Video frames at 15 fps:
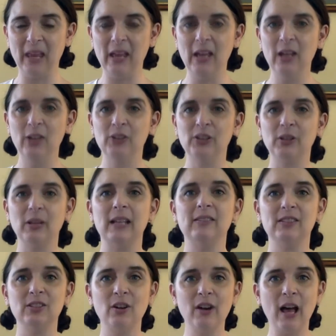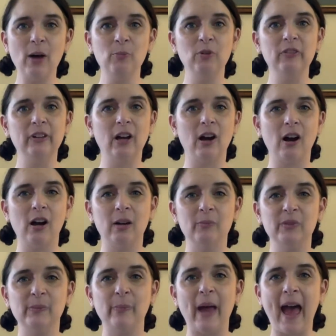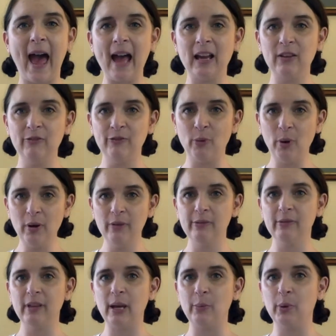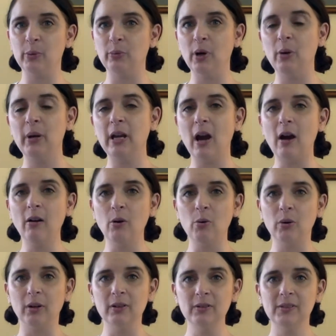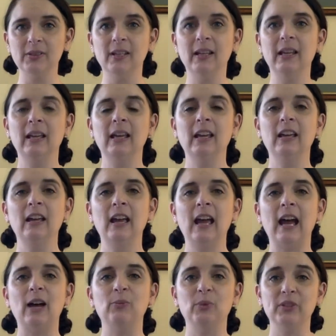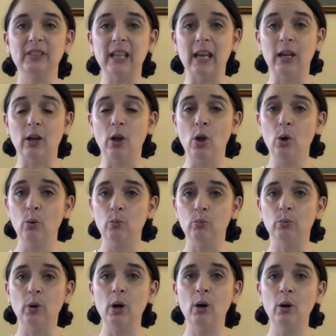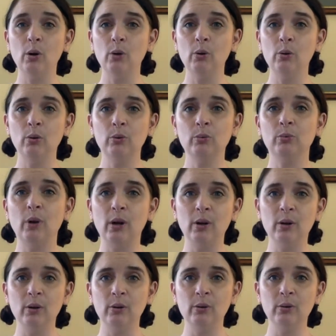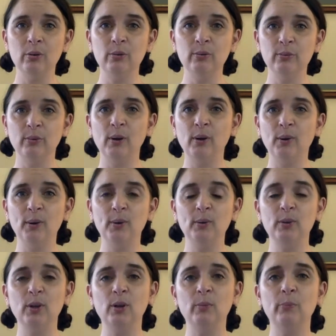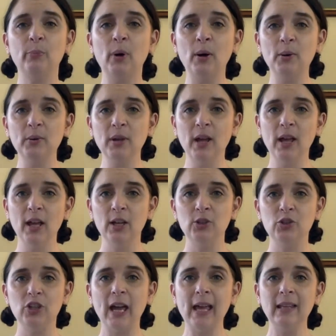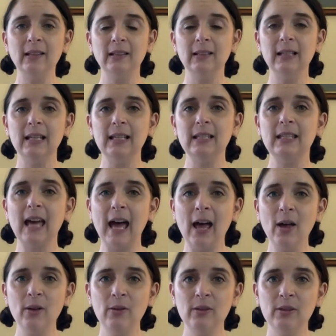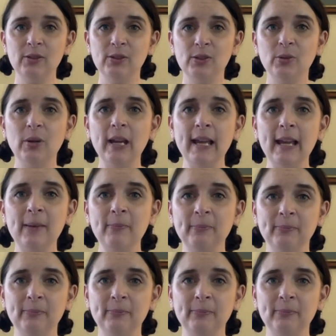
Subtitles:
So let's start out moving our arms back and forth like we're rowing our oars, and we'll sing, row, row, row your boat gently down the stream.